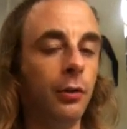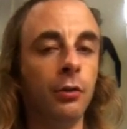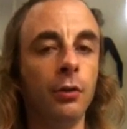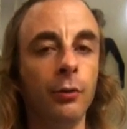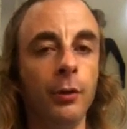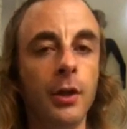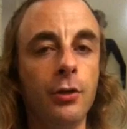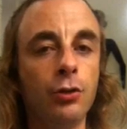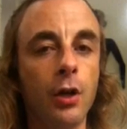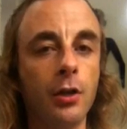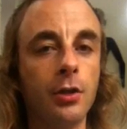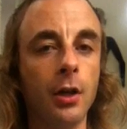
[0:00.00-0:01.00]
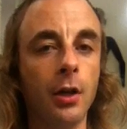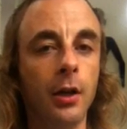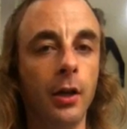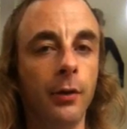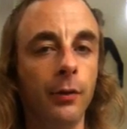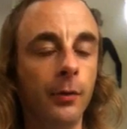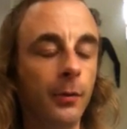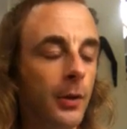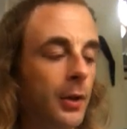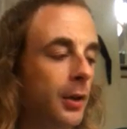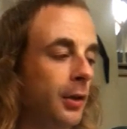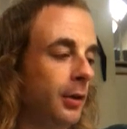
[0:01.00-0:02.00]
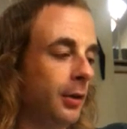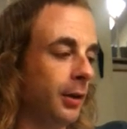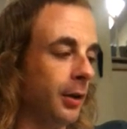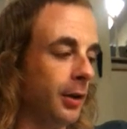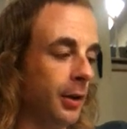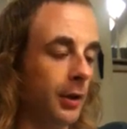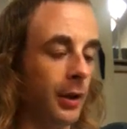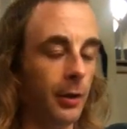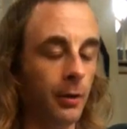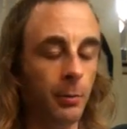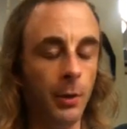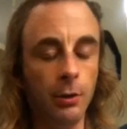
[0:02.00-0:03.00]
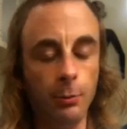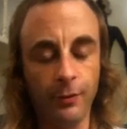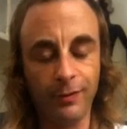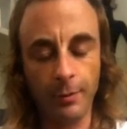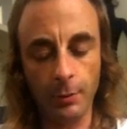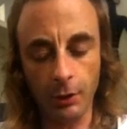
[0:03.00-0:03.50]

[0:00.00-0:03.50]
who's got a really tragic life. And then, like, a moment for a